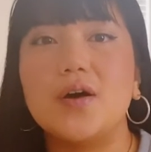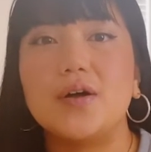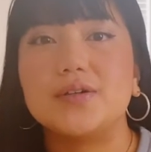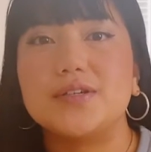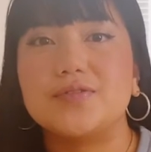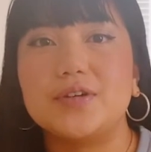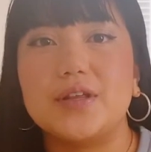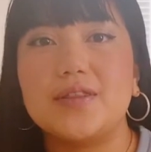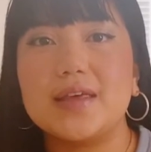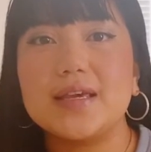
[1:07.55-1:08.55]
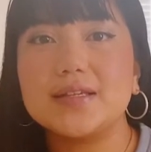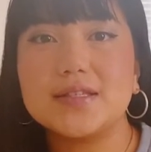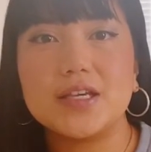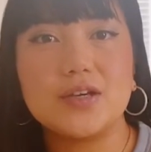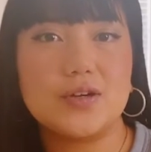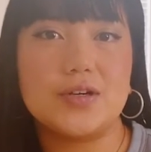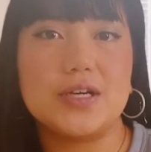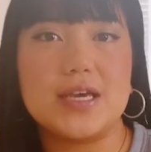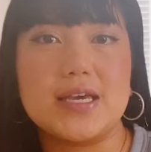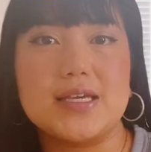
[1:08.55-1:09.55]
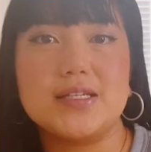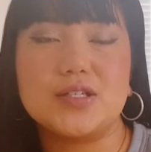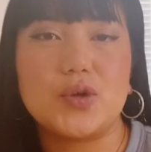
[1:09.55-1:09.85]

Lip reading: all different things that you create.